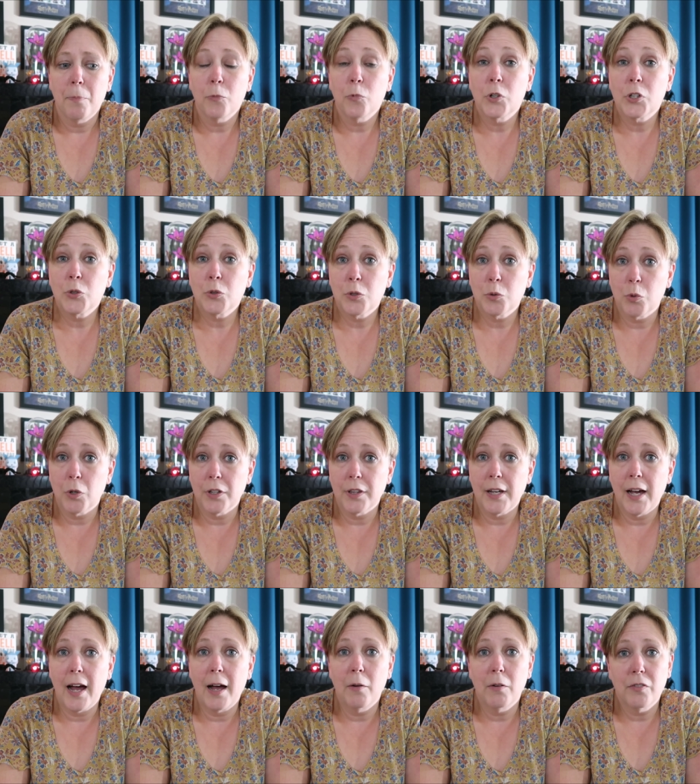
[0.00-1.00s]
which was worth
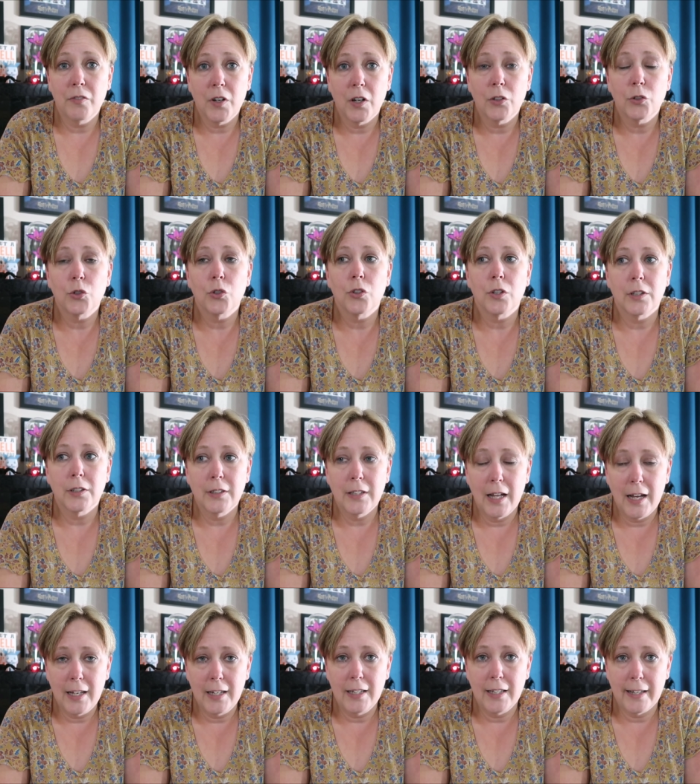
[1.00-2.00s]
it. I would have gone through the
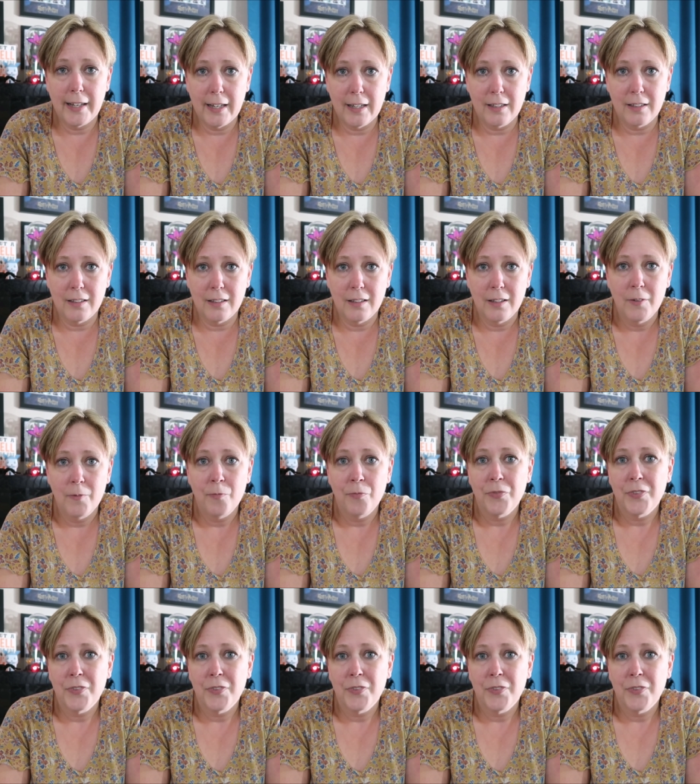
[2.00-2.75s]
line again